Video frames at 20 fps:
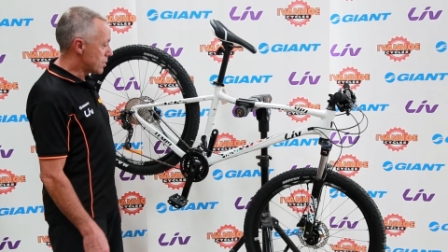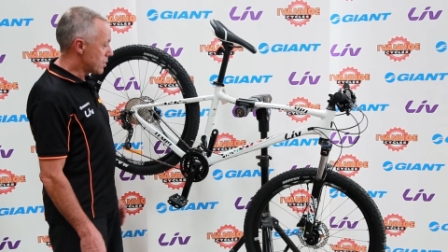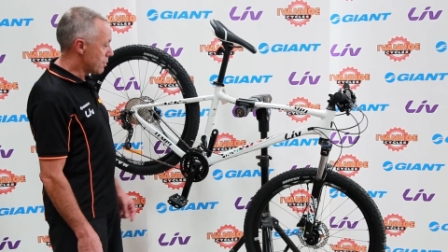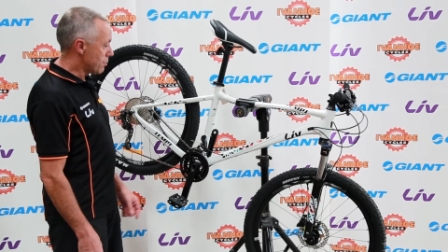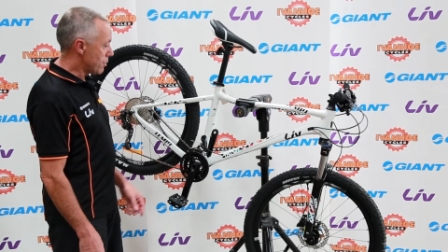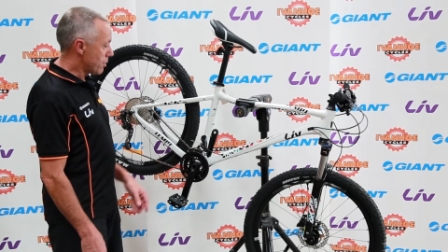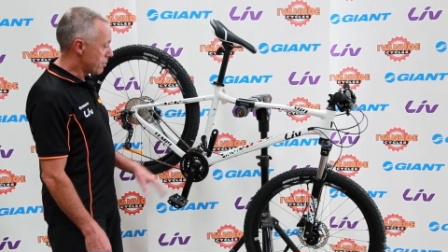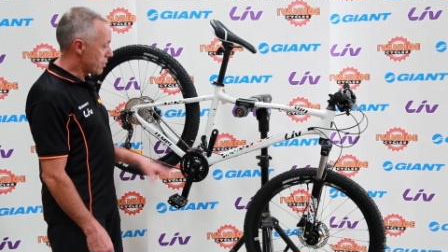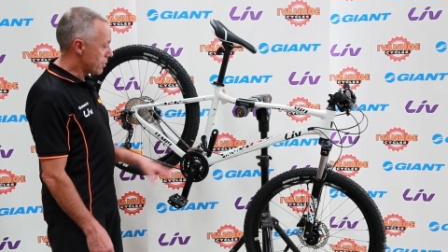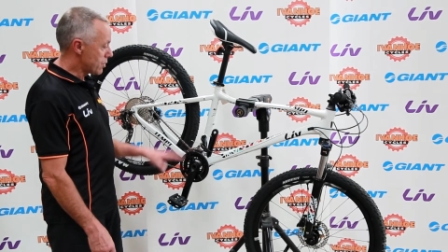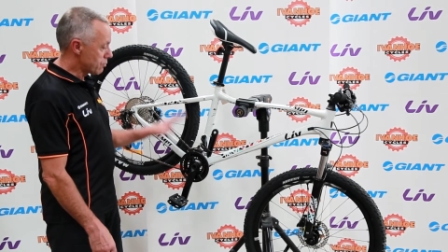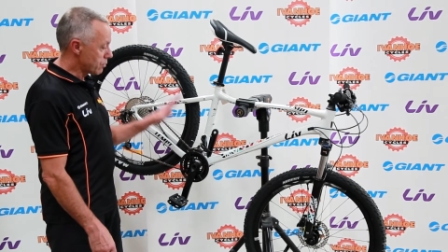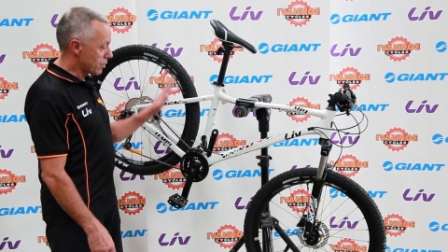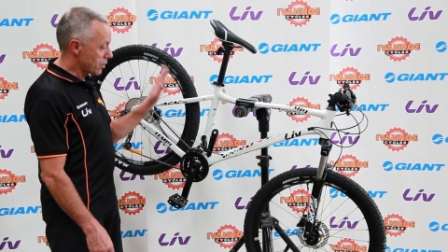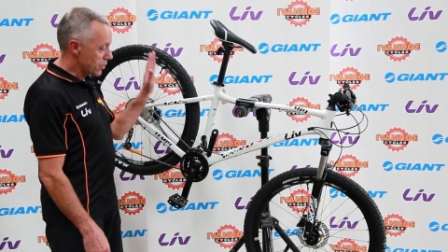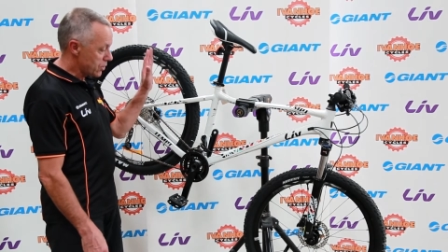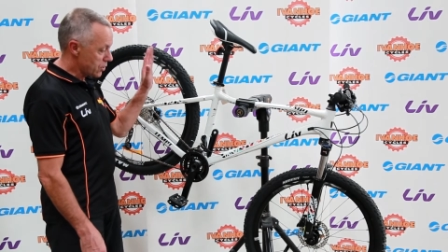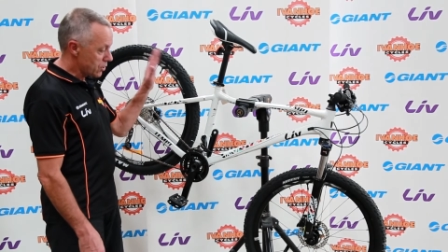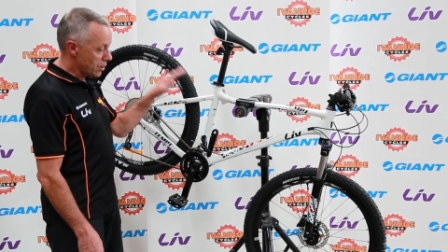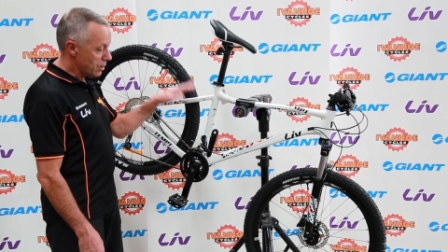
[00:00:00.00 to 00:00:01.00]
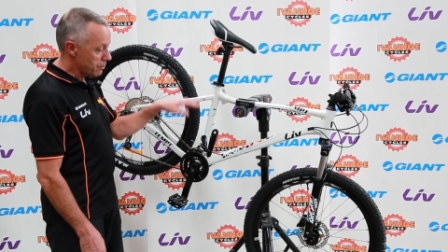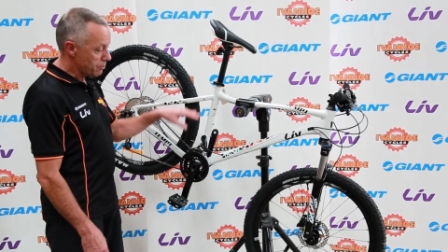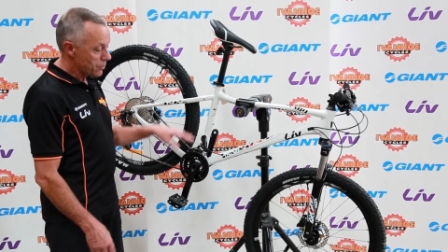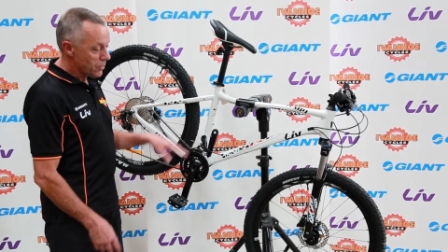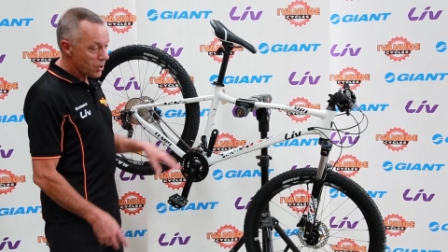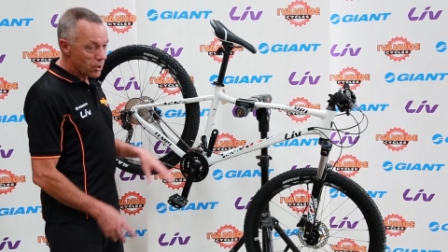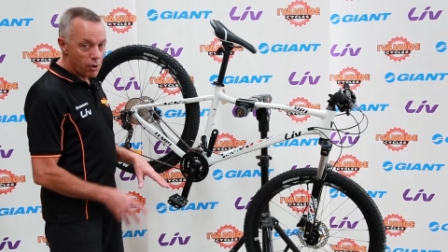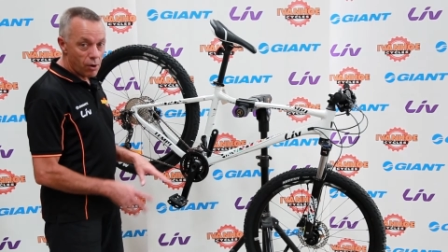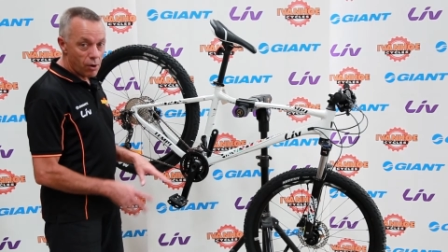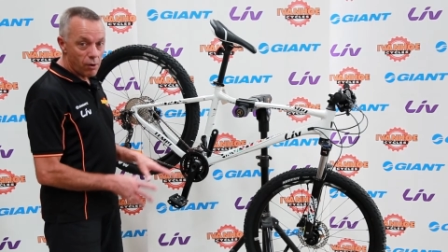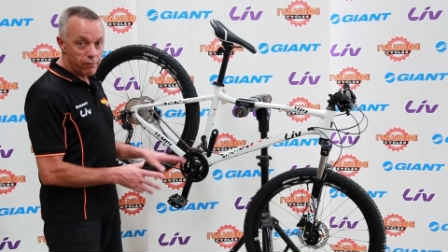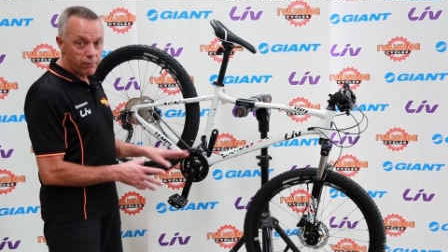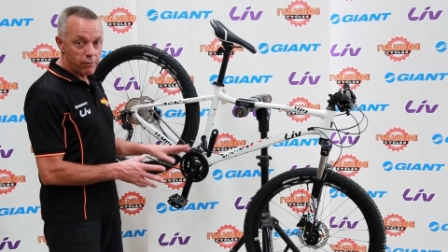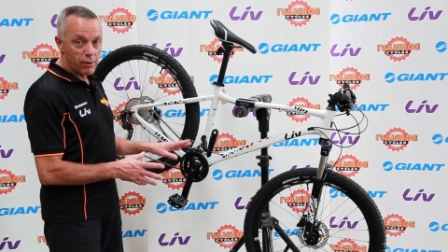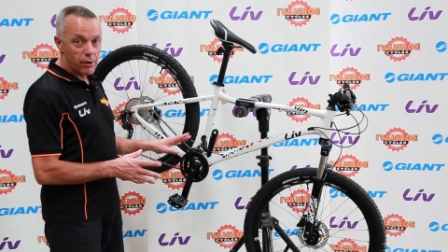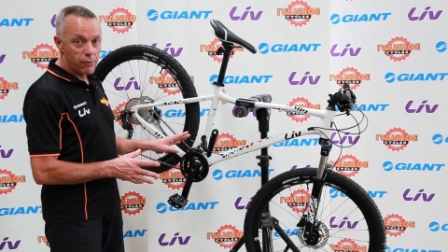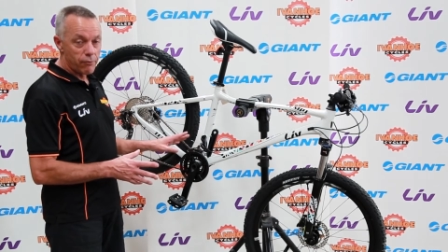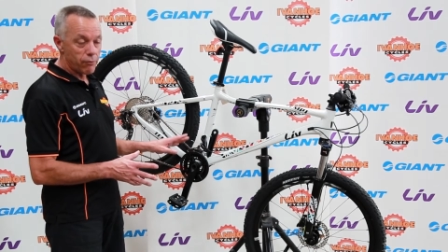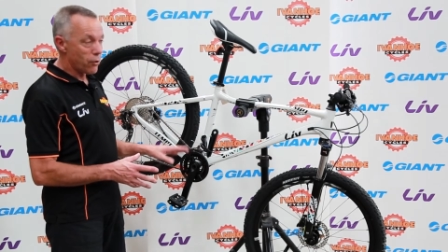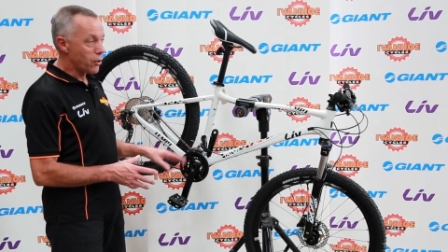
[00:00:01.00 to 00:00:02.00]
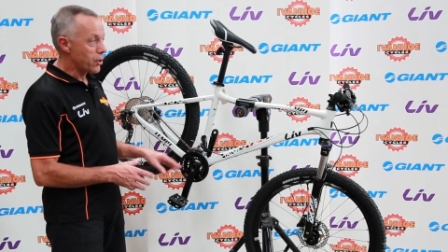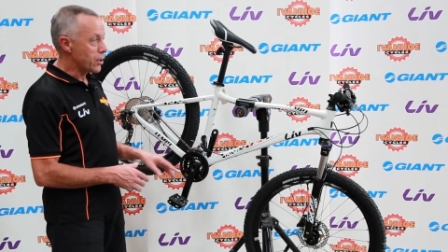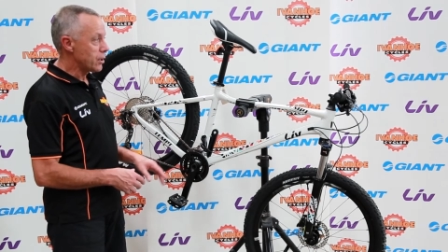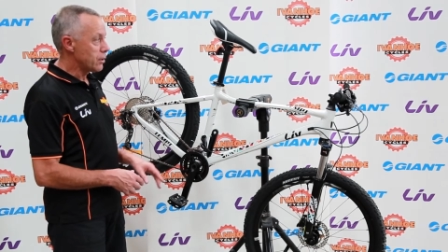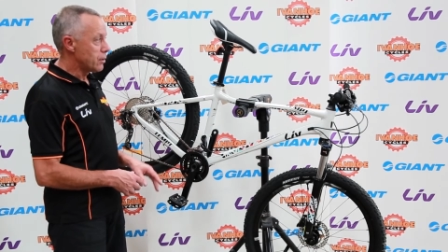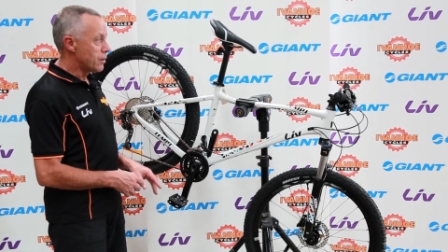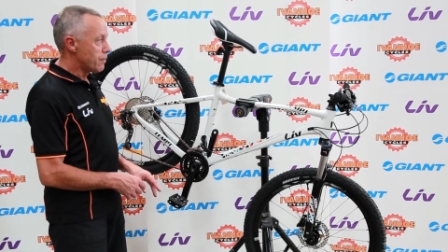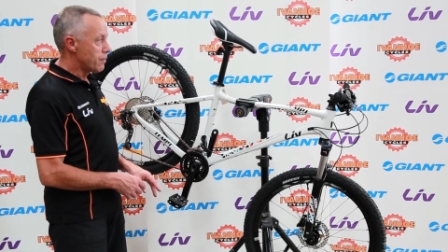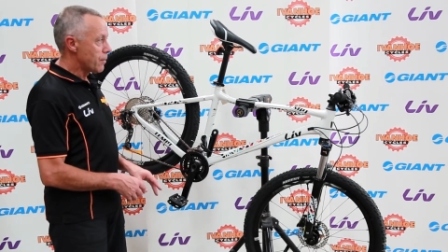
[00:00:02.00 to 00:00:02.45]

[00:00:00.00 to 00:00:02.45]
So whether it's really steep off-road riding